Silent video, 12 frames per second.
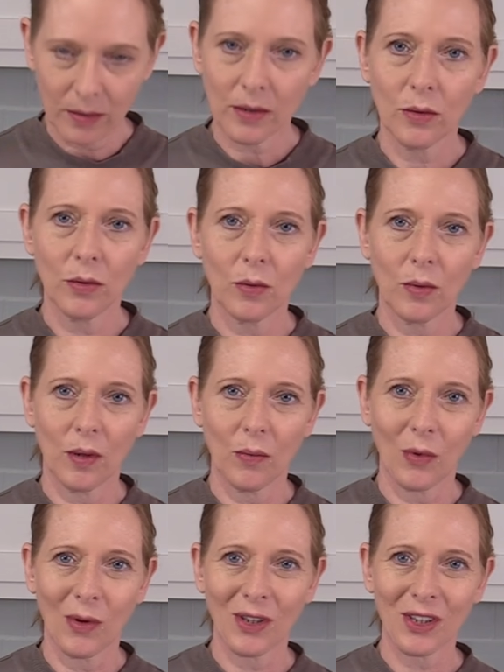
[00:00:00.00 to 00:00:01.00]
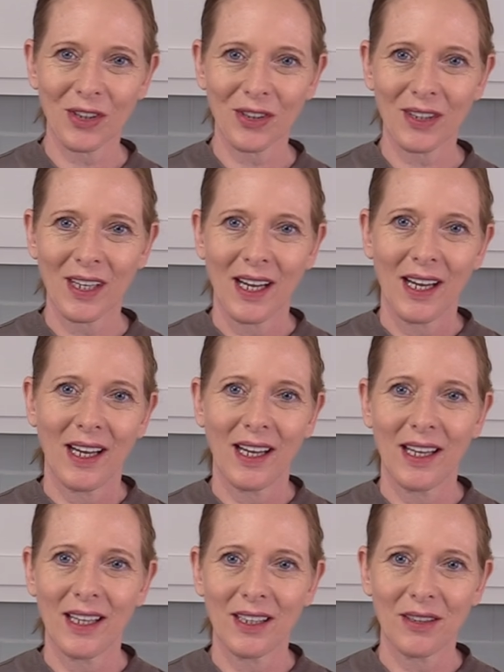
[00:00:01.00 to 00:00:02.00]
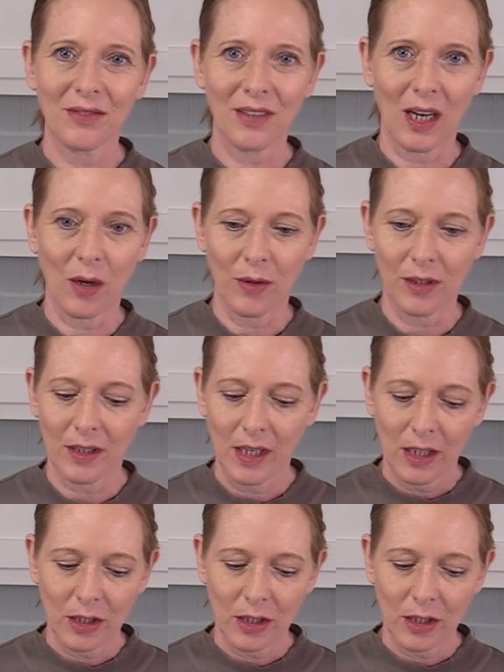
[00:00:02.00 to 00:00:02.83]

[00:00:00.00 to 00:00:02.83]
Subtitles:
lukewarm water and flour.